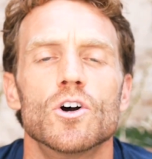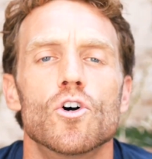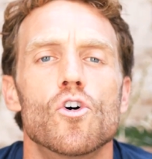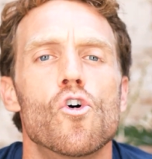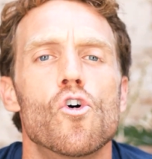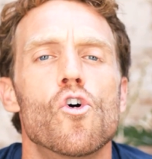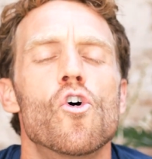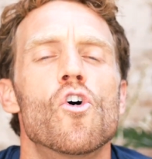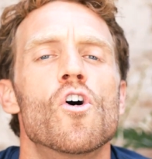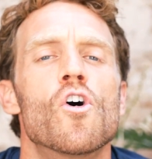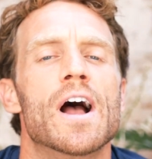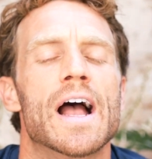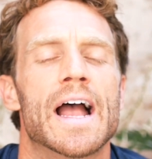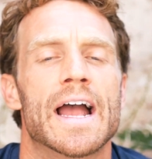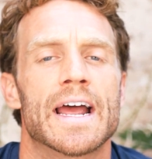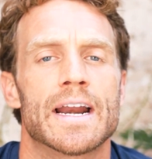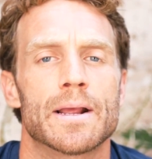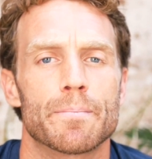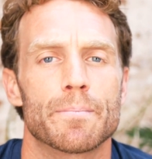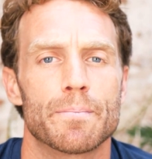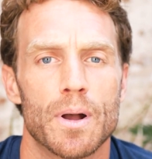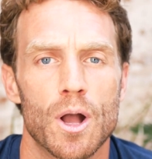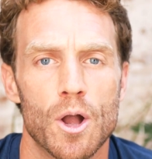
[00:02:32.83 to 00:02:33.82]
or an
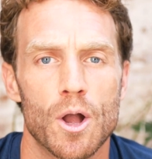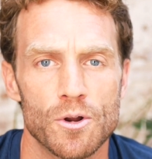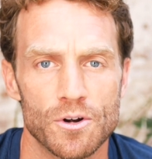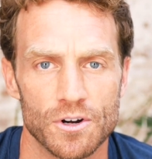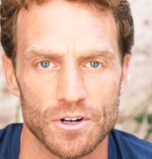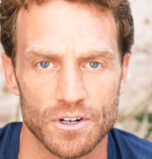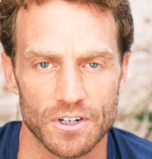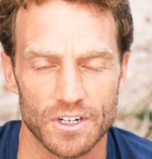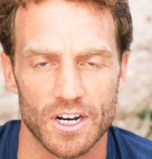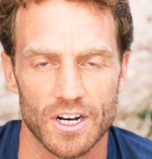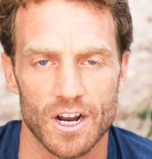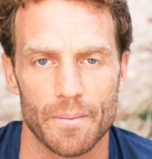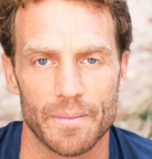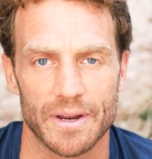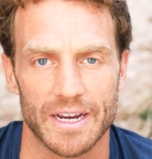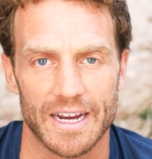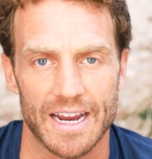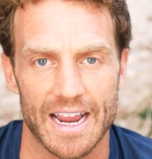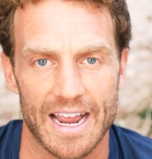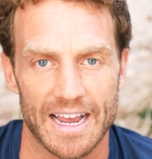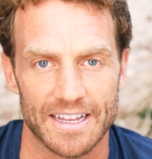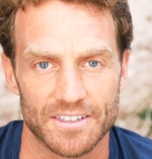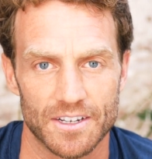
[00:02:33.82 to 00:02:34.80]
opponent
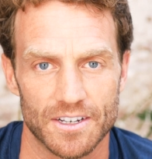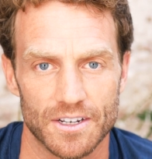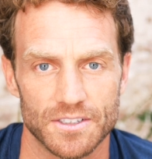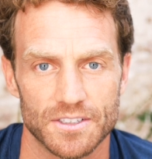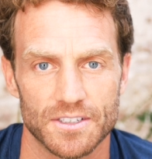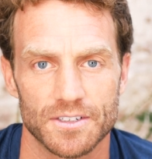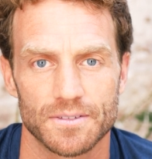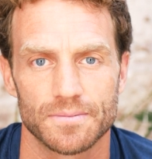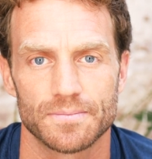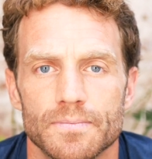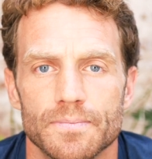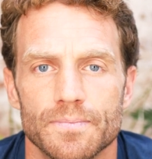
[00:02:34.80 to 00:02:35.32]
coming at us.